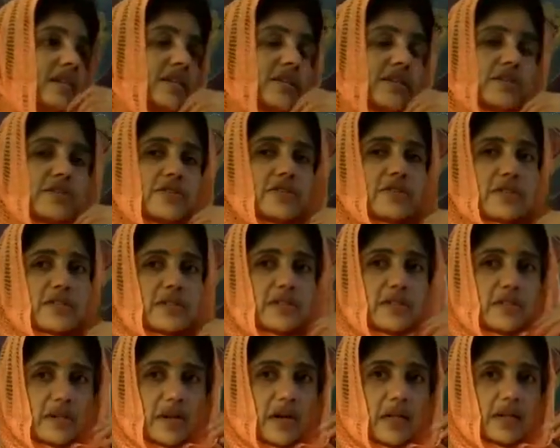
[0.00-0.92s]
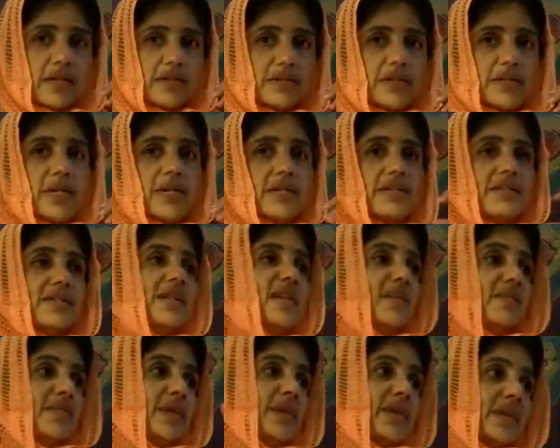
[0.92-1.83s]
Christian theology and
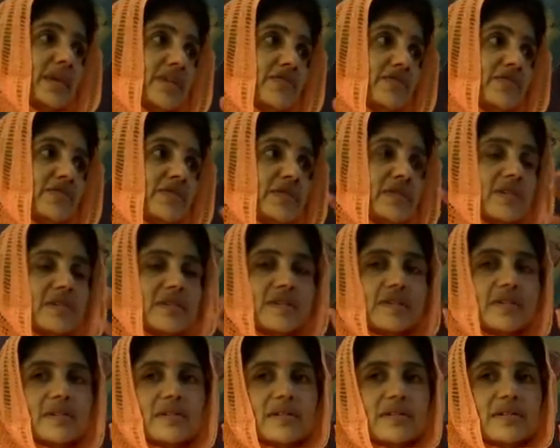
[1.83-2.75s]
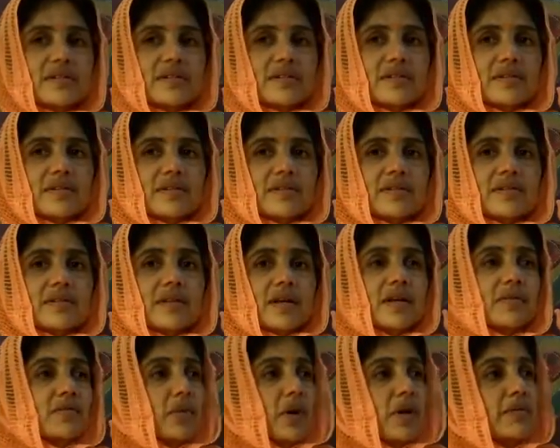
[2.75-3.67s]
still be Christian?
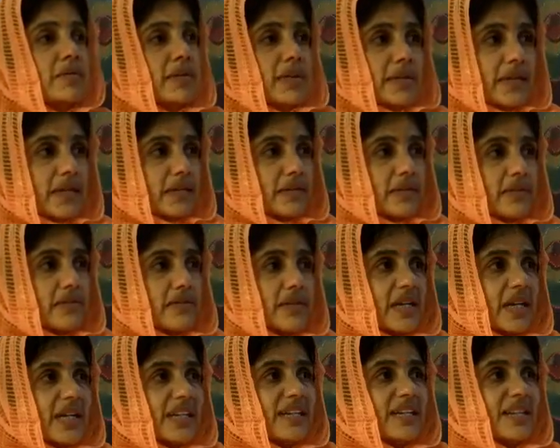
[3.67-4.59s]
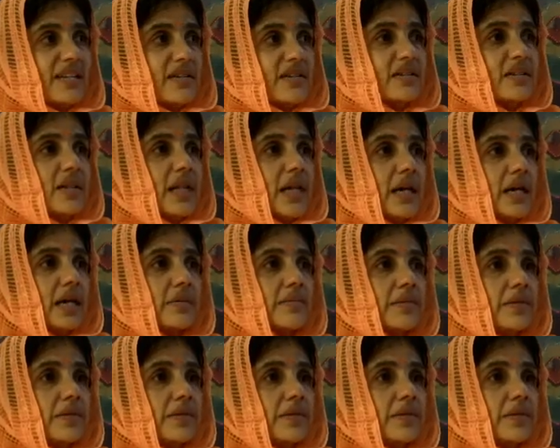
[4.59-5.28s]
And what will that Christianity look like?